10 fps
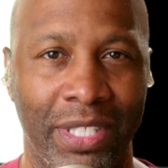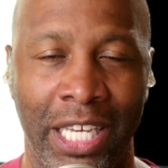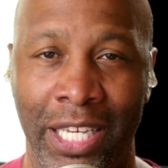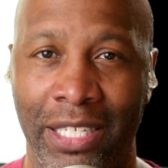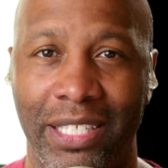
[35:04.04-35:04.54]

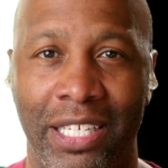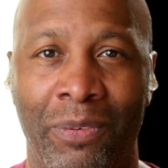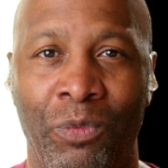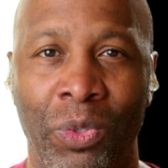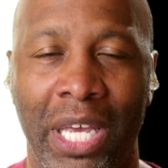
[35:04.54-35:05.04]
Hey,
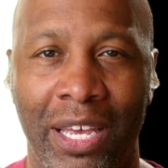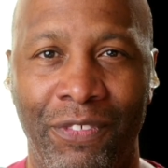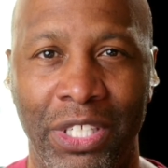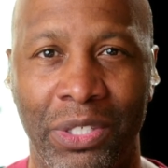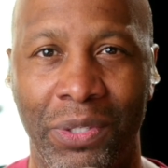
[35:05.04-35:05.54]
if you
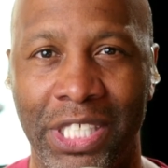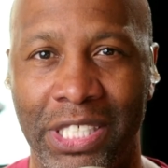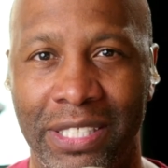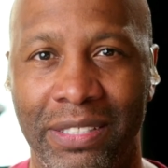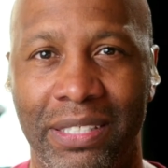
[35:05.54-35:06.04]
have any
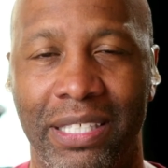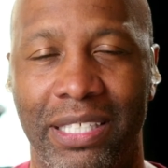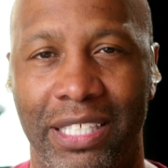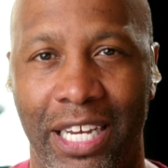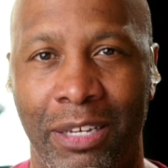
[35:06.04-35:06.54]
questions,
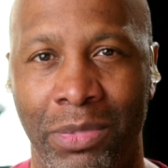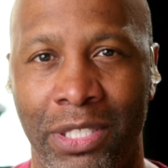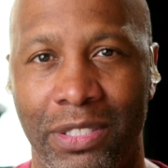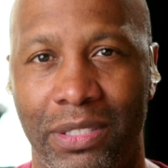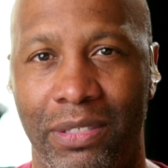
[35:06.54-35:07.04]

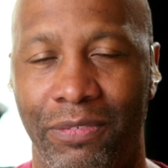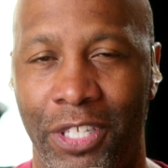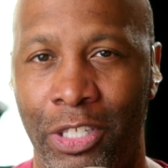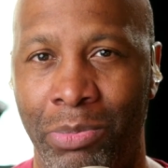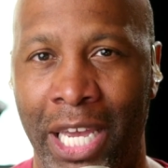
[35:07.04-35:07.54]
comments,
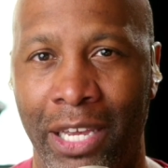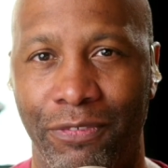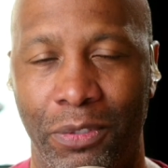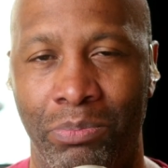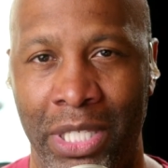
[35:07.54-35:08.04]
feedback
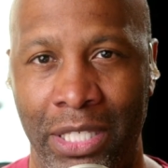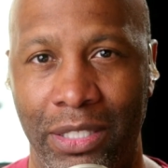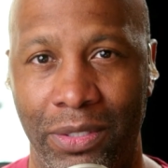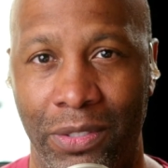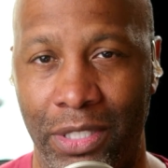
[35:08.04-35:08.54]
for
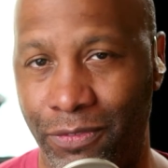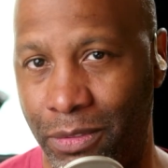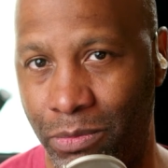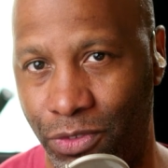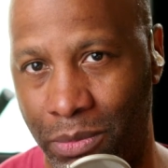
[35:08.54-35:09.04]
me, or
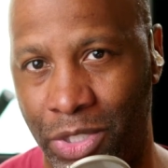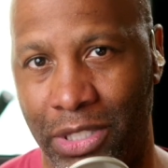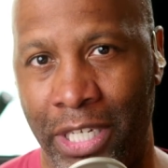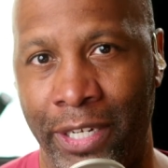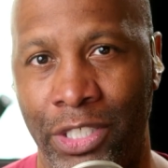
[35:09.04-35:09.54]
even for
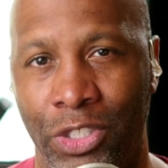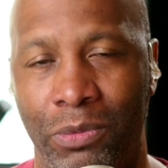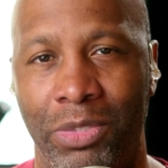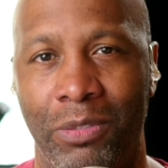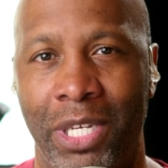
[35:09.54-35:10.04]
Mr. Harris,
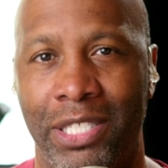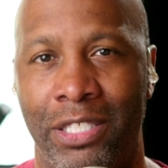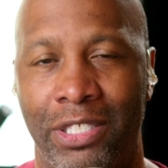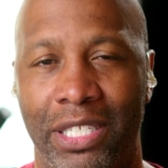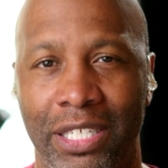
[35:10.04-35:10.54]
shoot me a
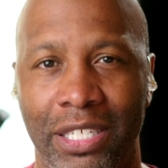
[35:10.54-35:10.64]
message.